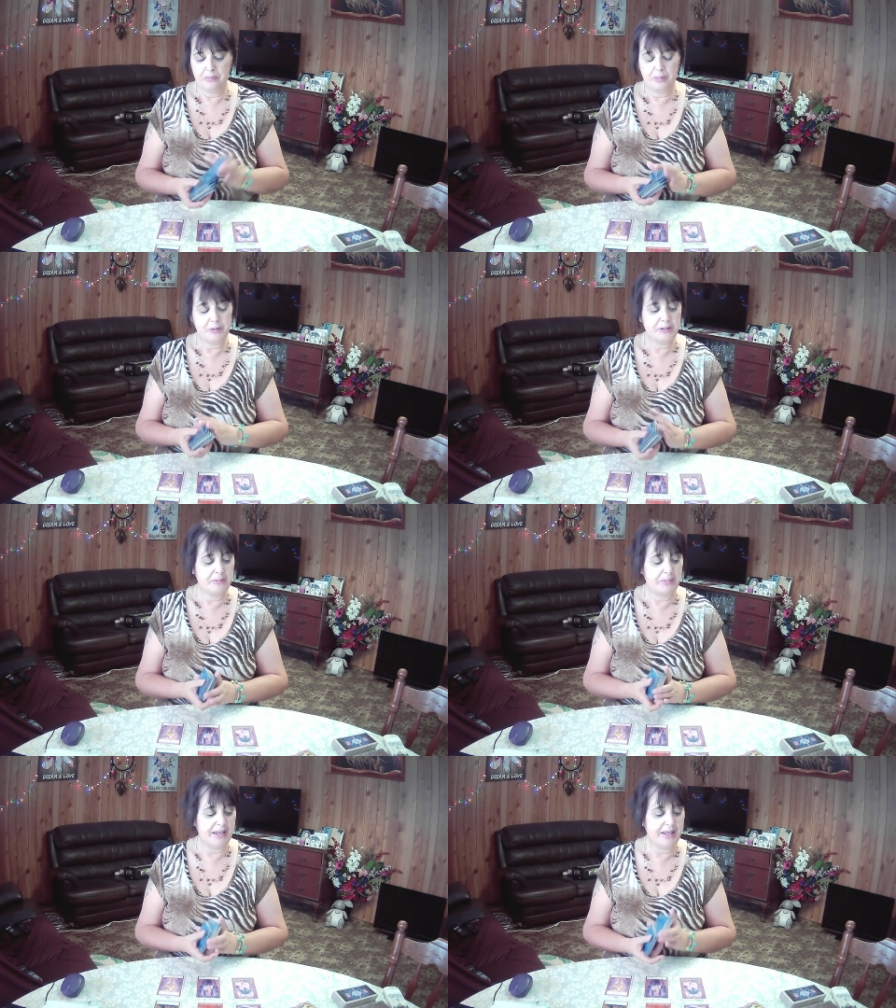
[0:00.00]

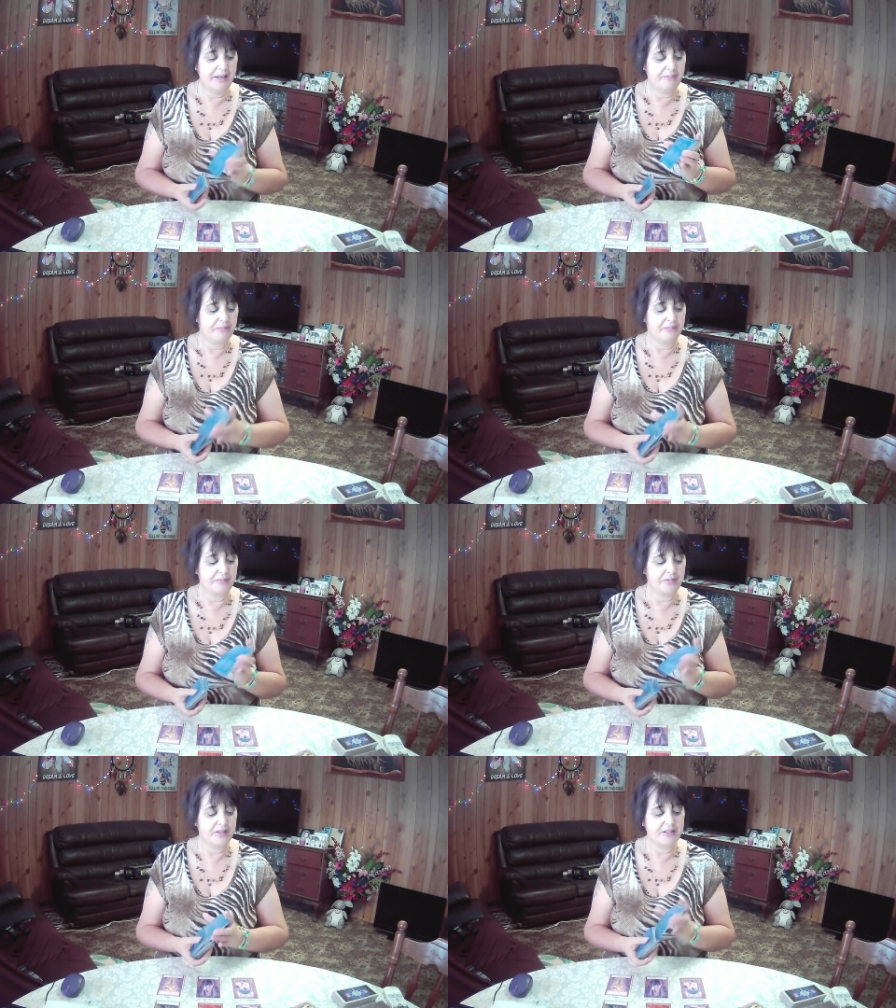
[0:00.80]
possibly
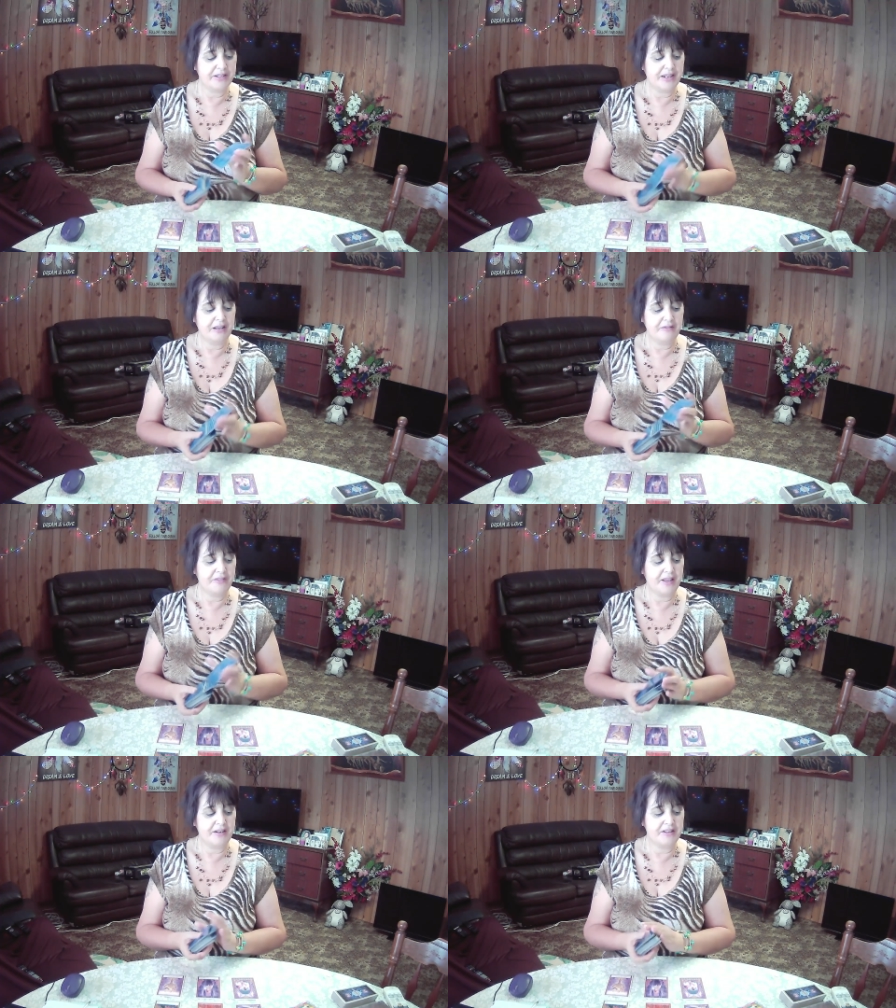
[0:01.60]
this love
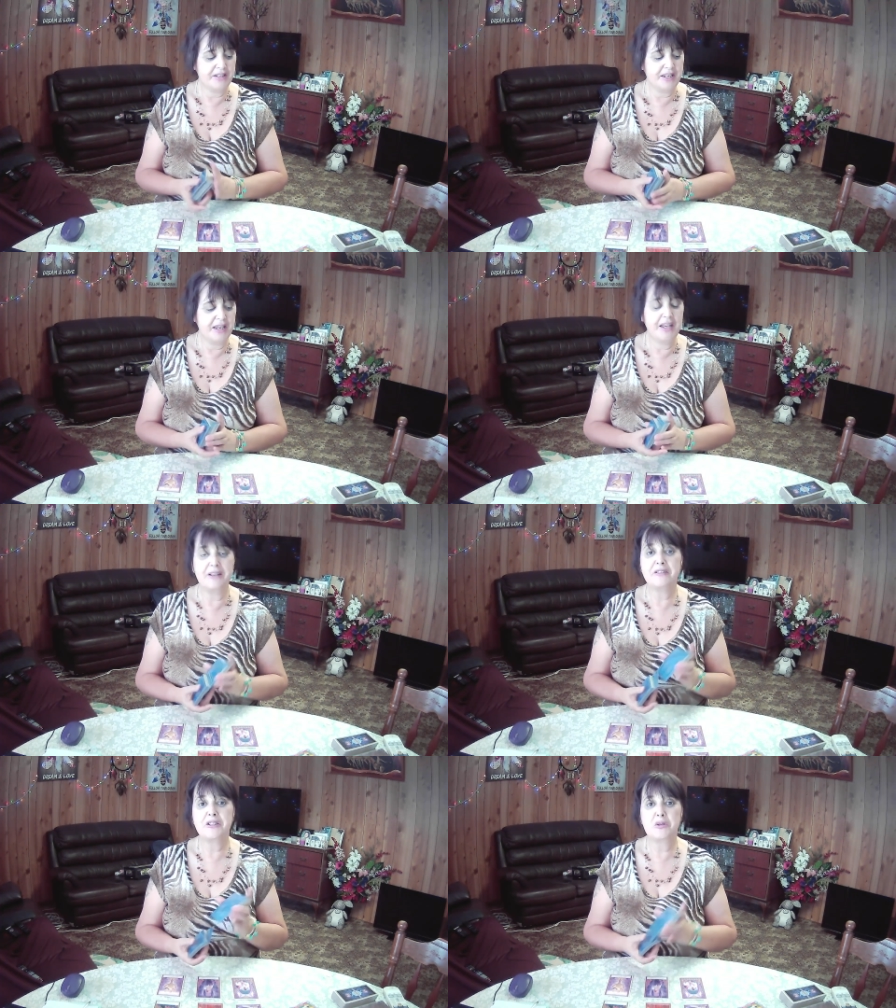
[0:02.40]
that is here,
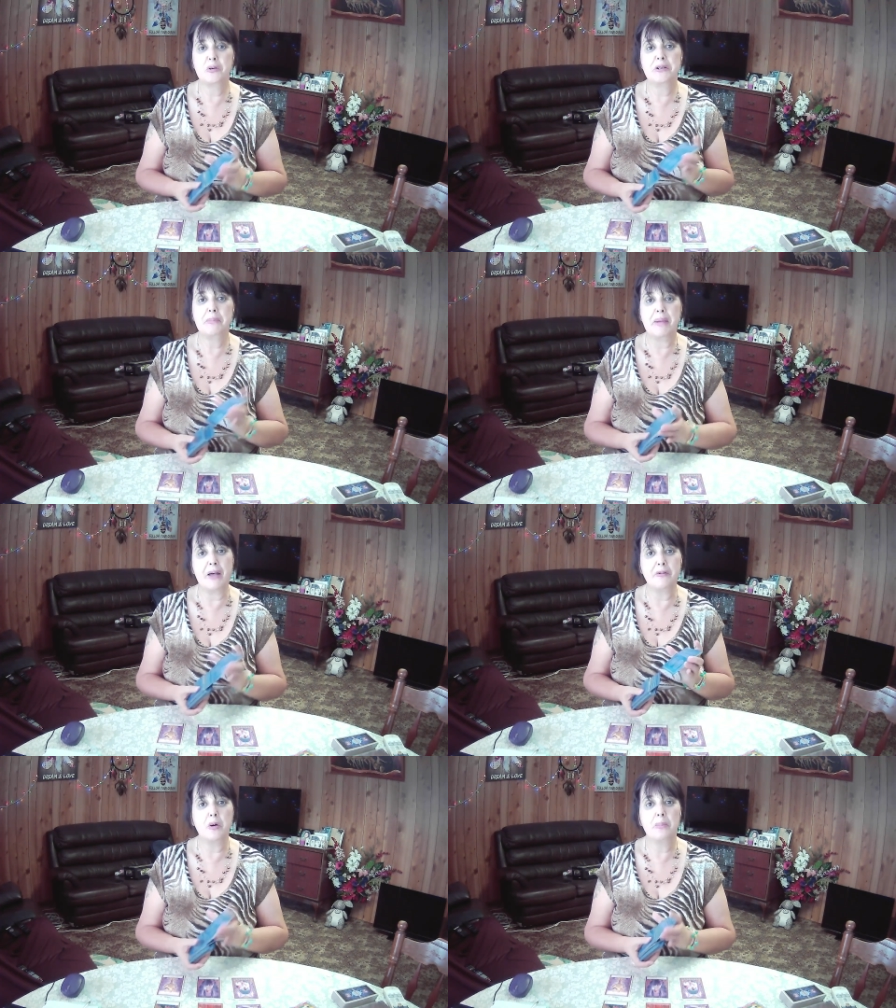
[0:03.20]
it's talking
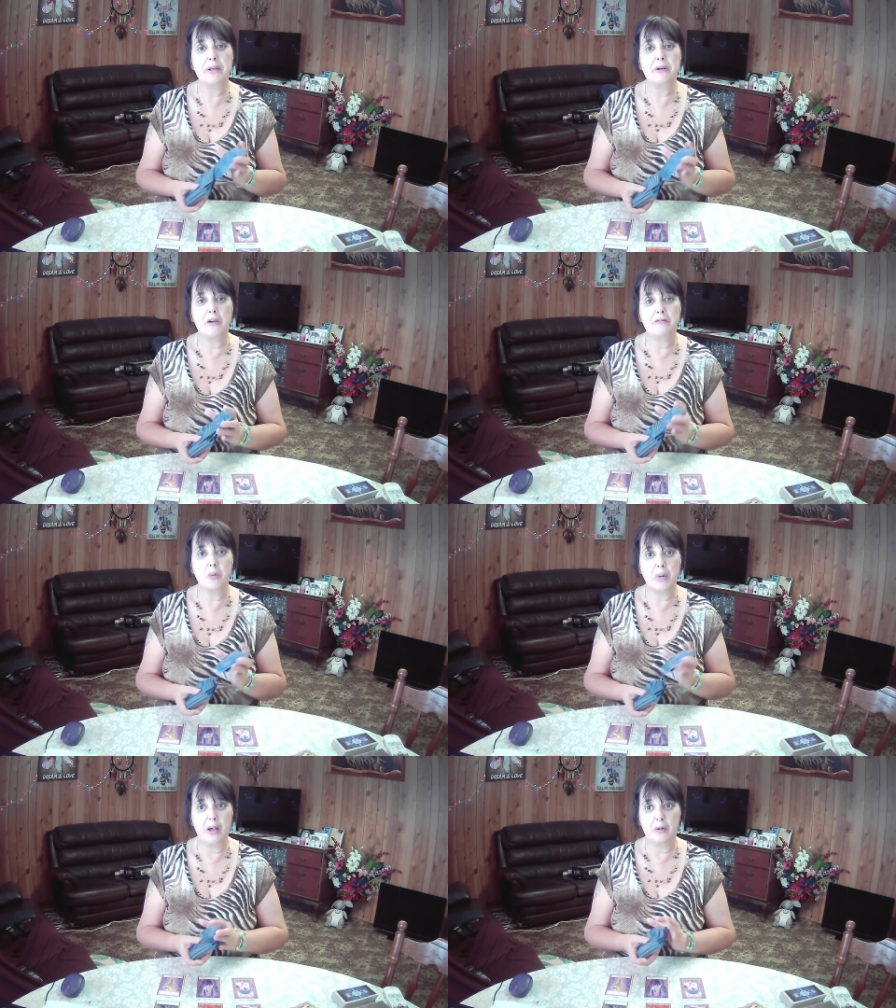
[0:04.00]
about not being
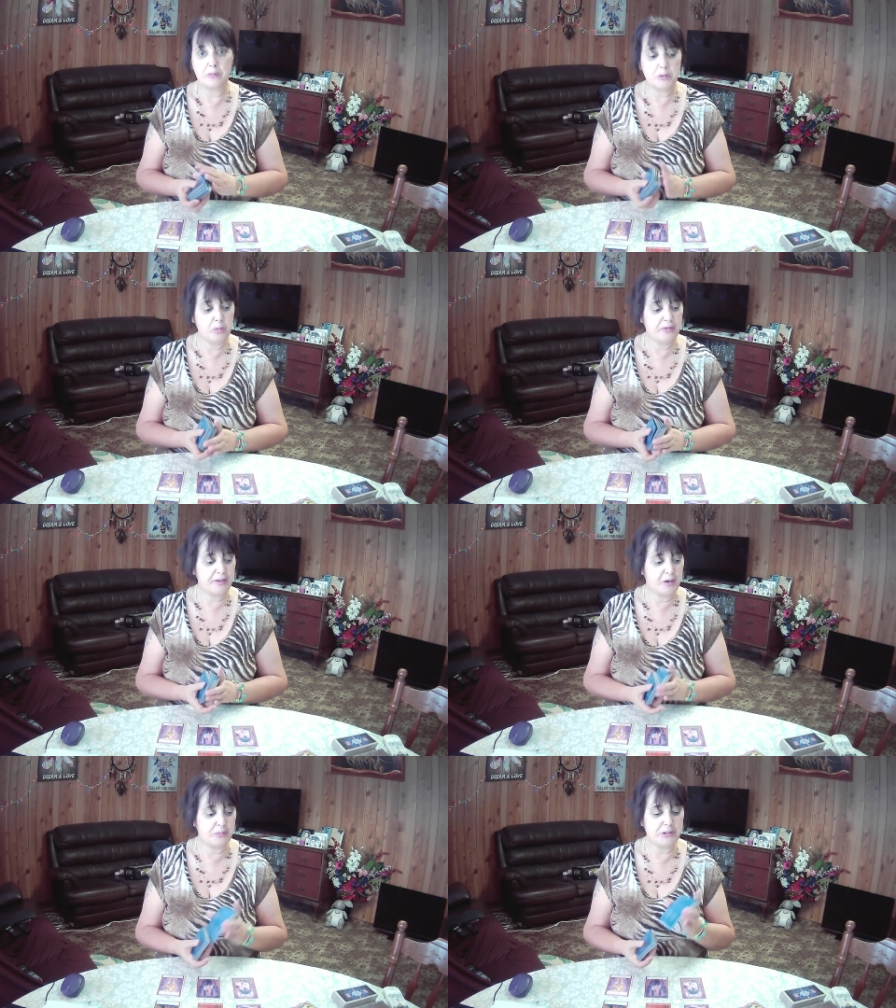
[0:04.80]
overwhelmed with
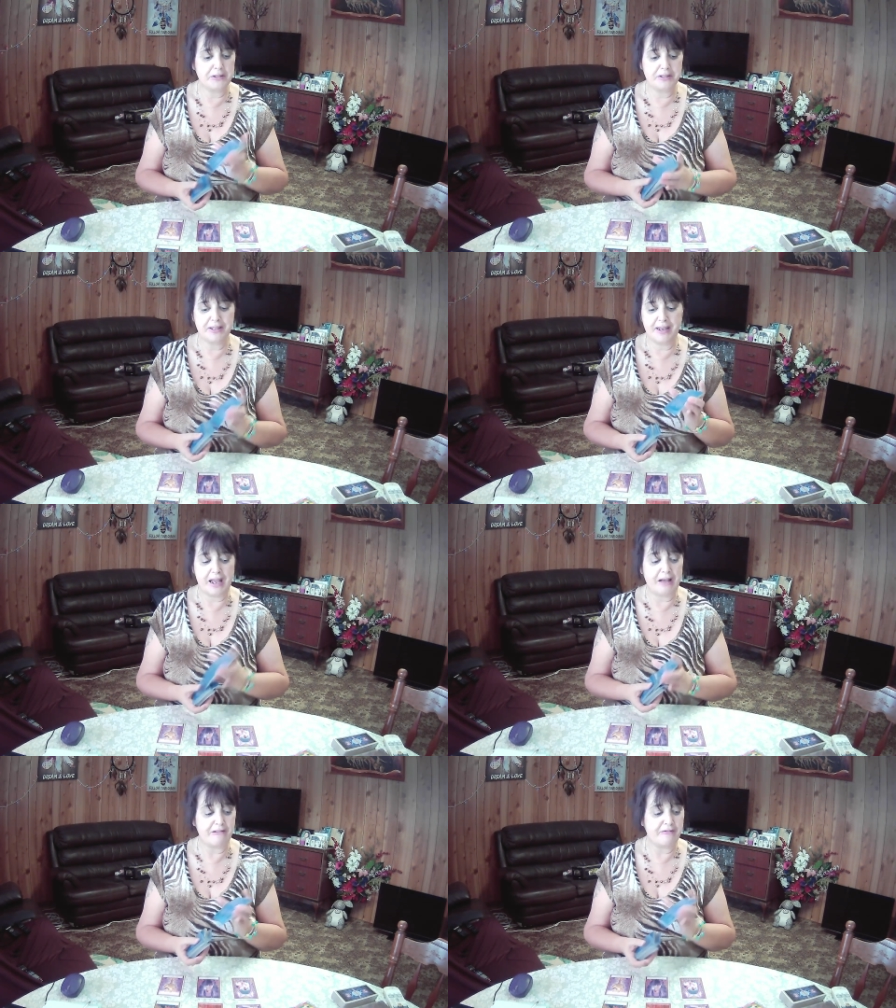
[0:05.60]
the options that
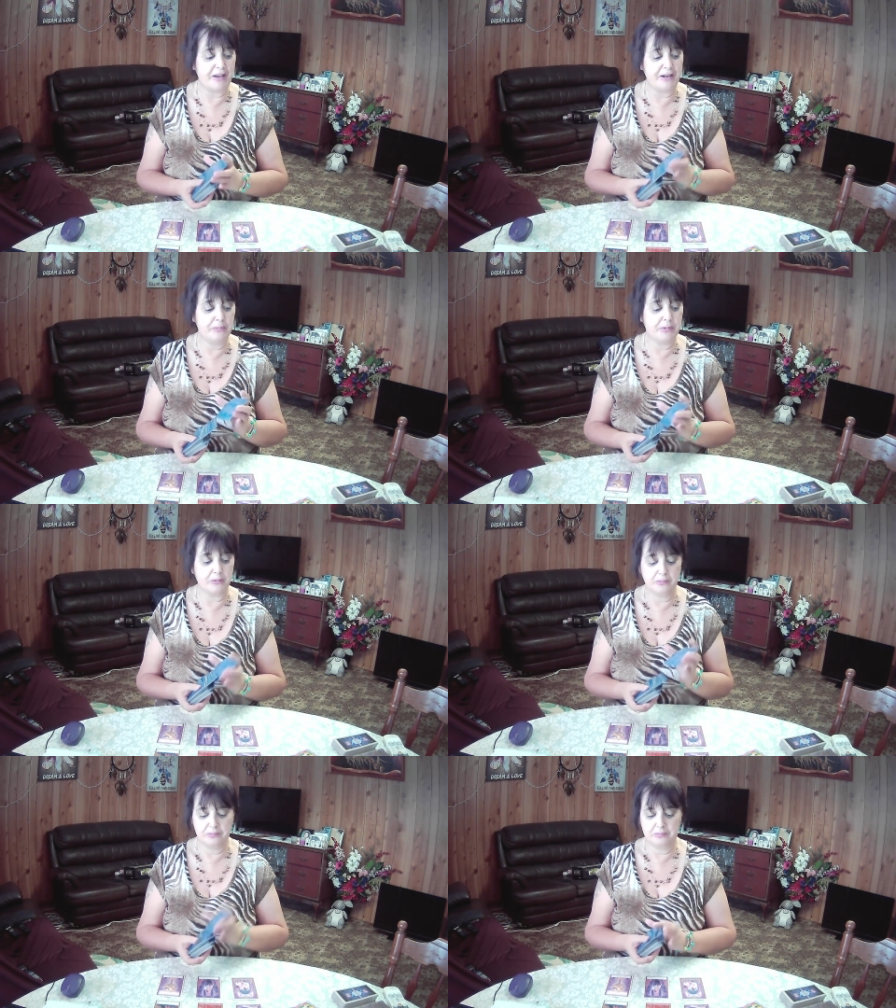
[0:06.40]
are
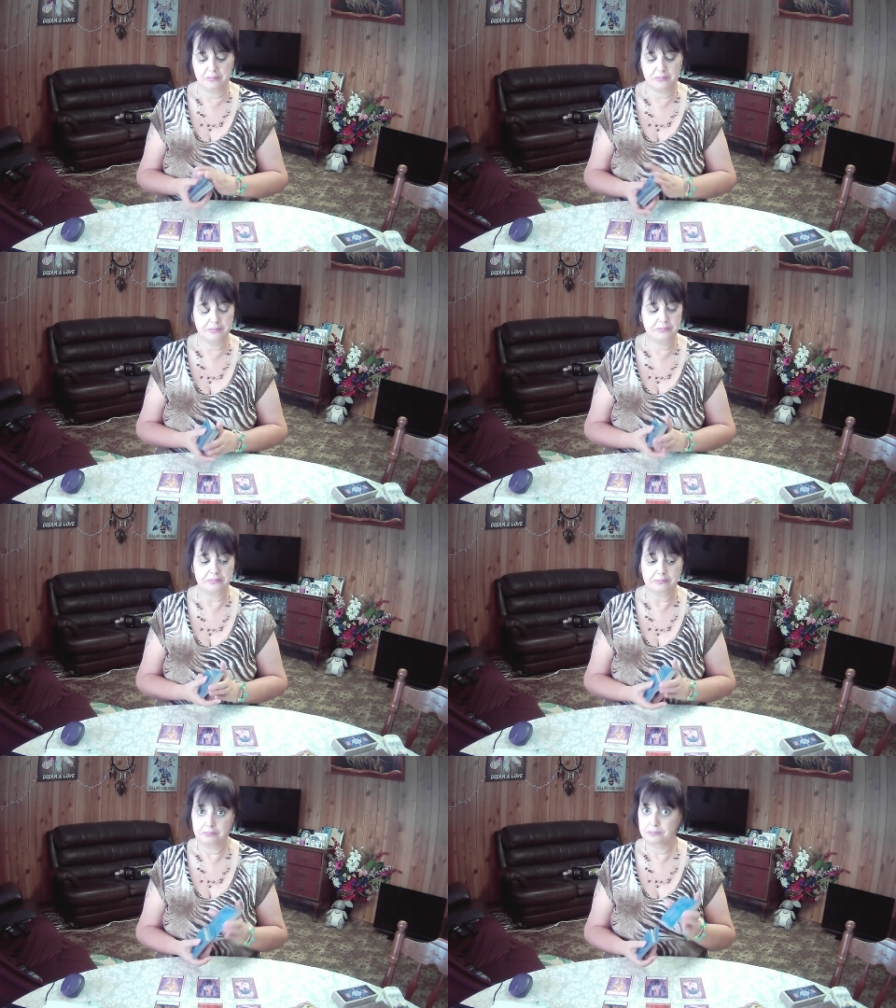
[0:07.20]
available.
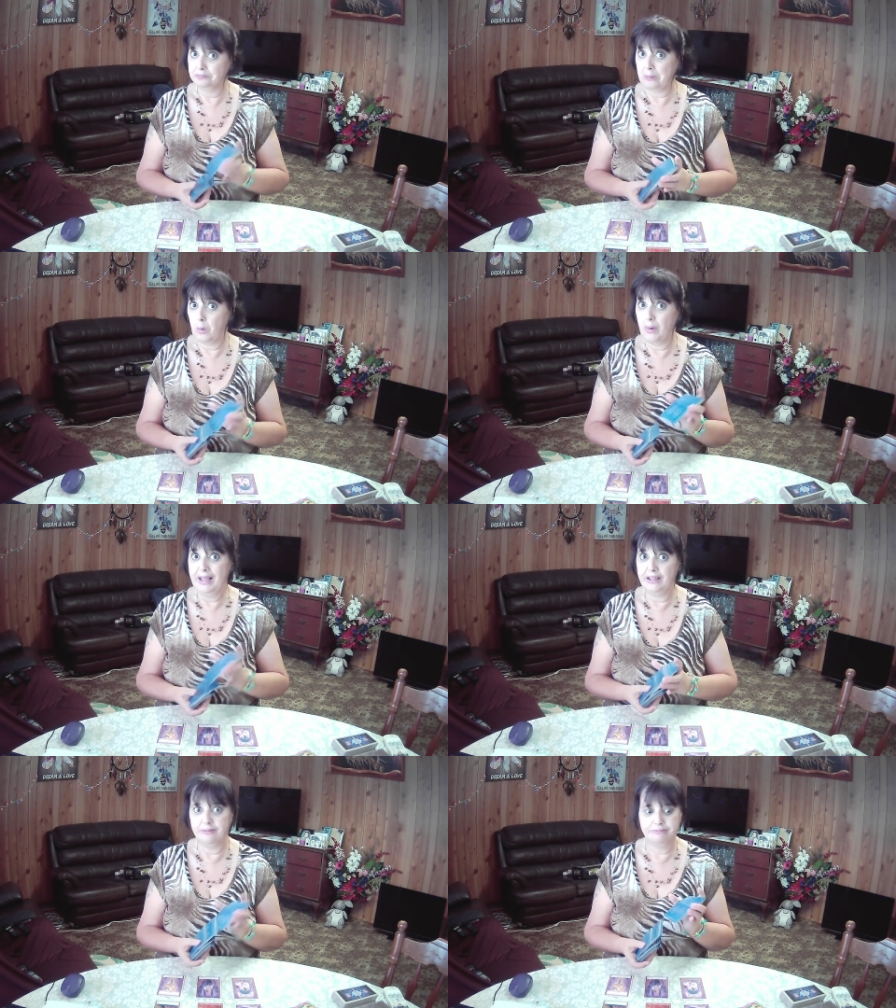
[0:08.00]

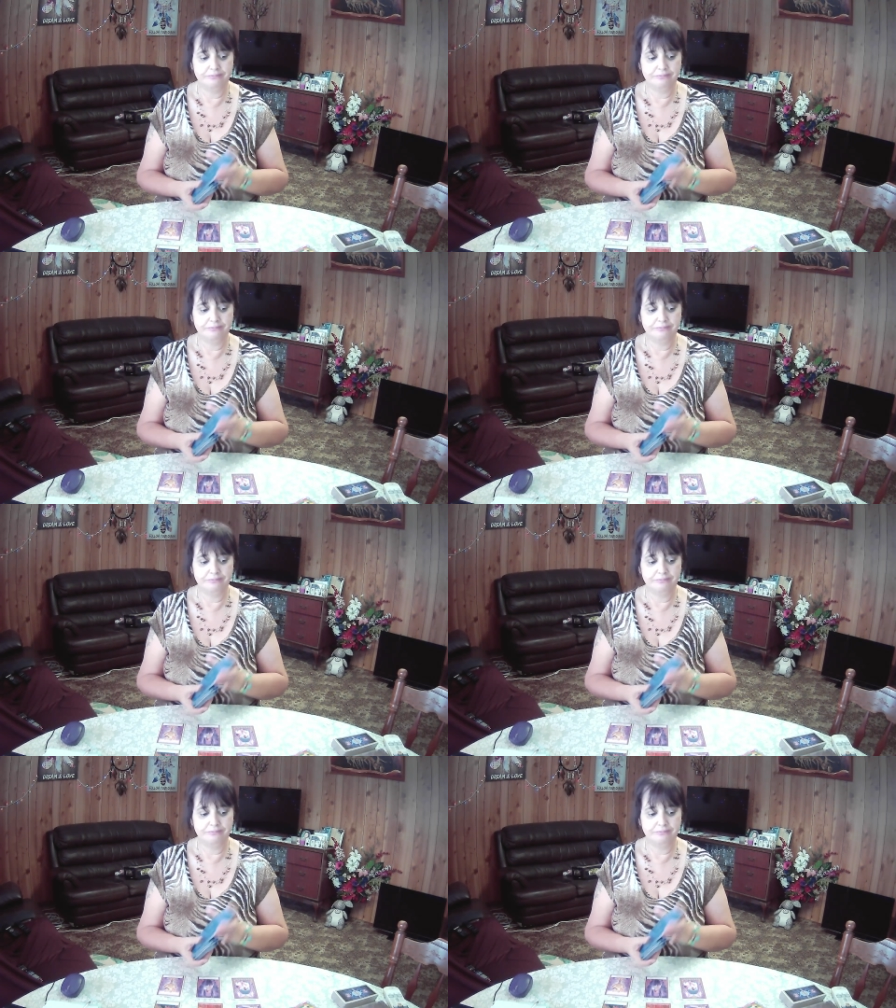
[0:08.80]
Well,